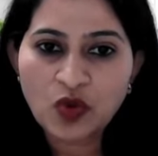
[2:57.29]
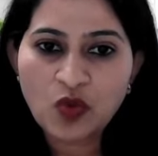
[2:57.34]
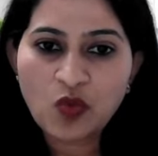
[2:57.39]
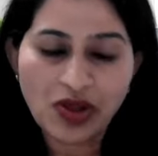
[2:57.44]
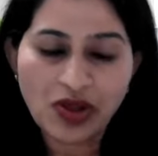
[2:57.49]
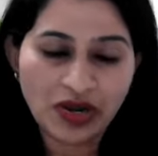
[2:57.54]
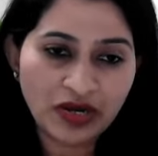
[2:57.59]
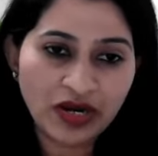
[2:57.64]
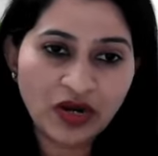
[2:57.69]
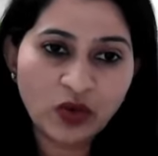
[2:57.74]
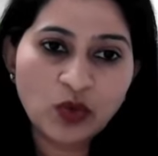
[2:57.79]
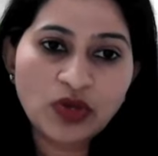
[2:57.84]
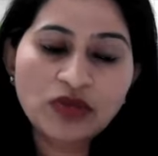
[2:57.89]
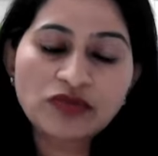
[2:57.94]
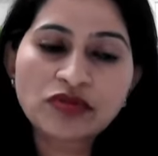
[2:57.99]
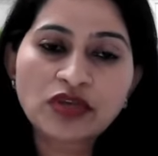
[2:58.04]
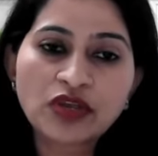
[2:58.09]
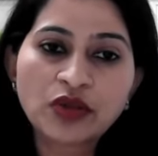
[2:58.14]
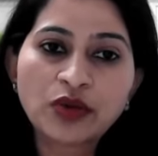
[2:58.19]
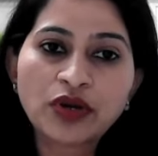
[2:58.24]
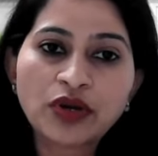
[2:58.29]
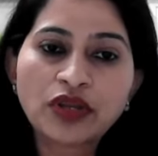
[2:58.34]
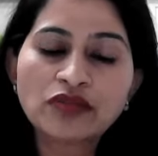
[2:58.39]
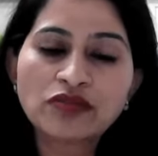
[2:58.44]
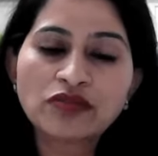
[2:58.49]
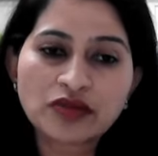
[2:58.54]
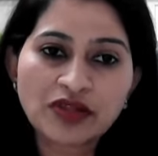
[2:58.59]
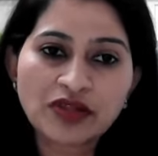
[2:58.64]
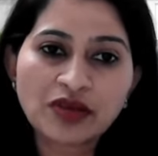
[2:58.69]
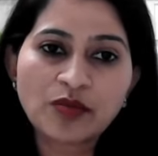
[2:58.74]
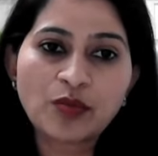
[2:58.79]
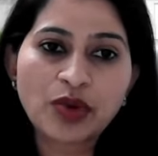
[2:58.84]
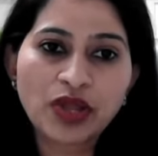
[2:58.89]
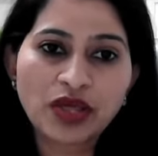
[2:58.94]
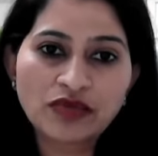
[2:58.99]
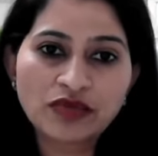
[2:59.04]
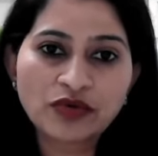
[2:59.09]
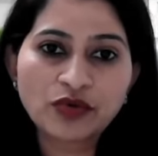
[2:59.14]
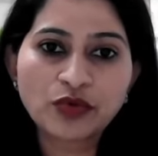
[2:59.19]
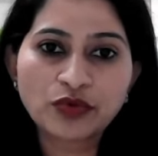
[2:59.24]
While network security still
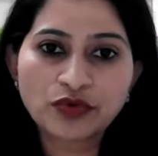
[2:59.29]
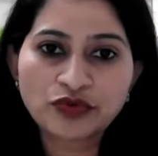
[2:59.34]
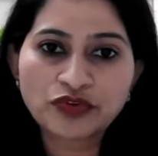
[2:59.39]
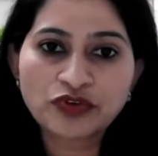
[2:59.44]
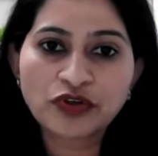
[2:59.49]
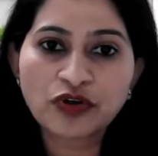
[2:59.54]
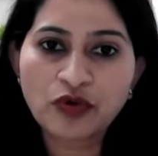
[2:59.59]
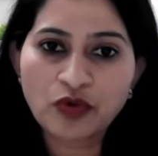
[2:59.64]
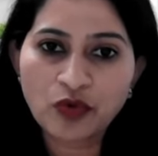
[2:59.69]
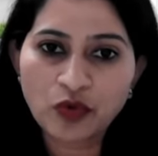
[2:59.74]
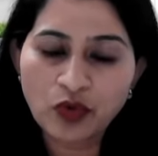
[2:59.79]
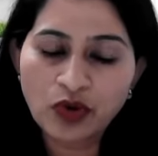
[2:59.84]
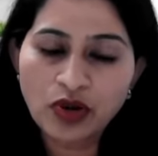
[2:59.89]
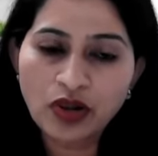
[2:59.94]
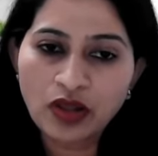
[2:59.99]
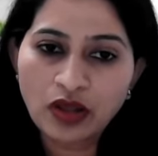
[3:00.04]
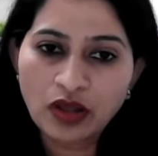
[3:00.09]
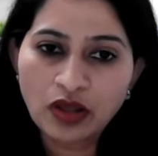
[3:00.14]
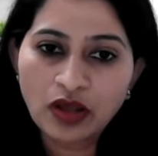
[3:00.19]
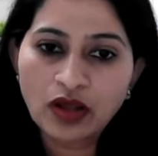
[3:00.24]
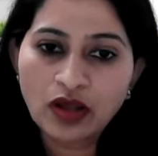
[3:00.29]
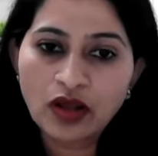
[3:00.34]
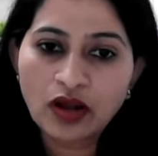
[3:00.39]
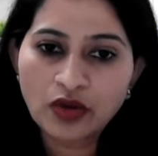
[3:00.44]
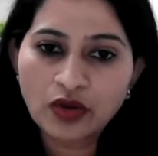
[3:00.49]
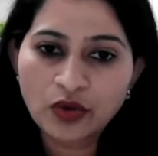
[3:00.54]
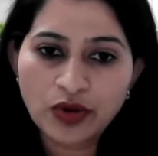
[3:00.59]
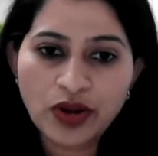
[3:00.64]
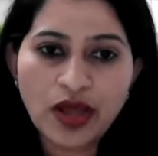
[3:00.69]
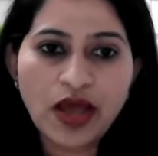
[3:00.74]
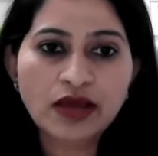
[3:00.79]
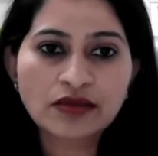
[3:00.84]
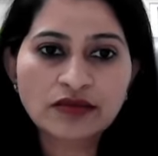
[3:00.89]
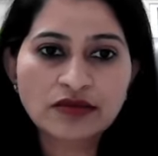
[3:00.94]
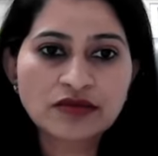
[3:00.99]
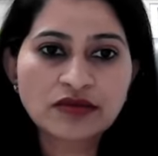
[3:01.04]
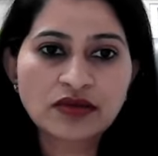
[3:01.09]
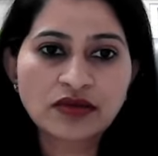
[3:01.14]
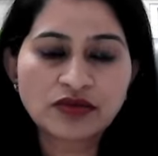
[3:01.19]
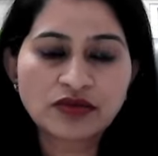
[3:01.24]
plays a crucial role, your access